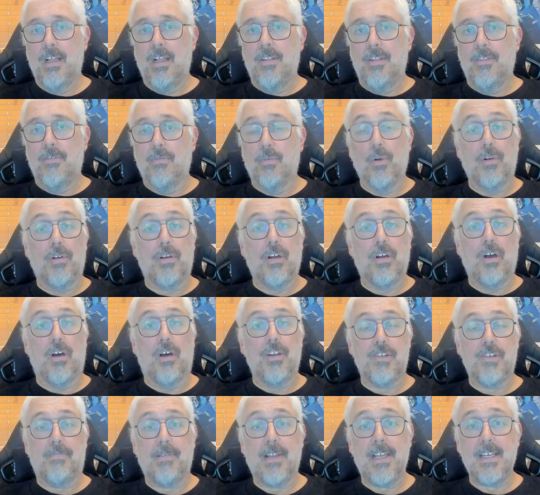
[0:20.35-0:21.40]
The Royal
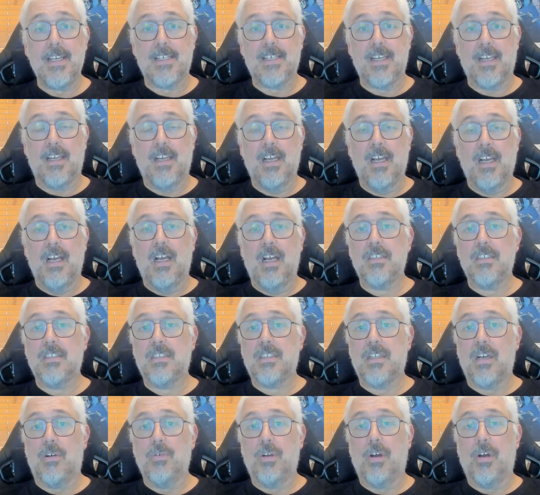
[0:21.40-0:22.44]
College of Policing has
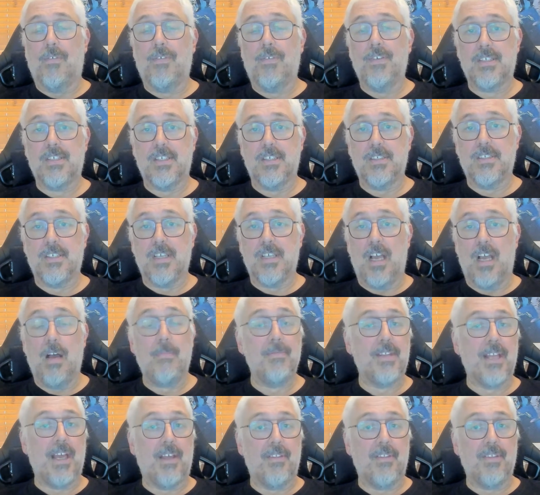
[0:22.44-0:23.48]
told officers up and
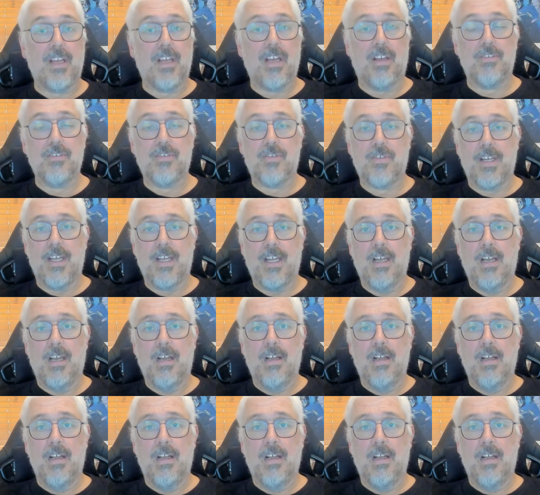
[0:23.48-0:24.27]
down the country